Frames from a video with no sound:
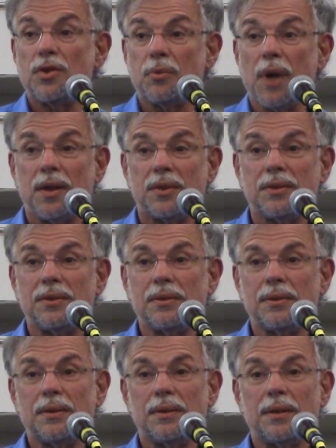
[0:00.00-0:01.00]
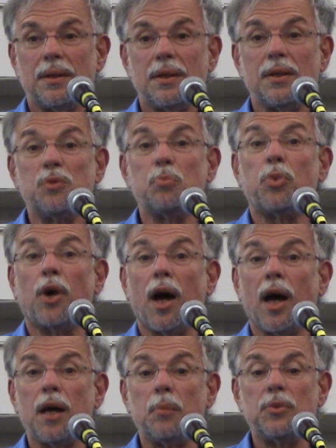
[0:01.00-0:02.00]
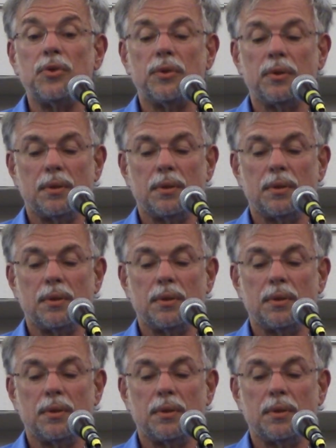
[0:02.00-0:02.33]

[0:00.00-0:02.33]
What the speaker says: threats, these bribes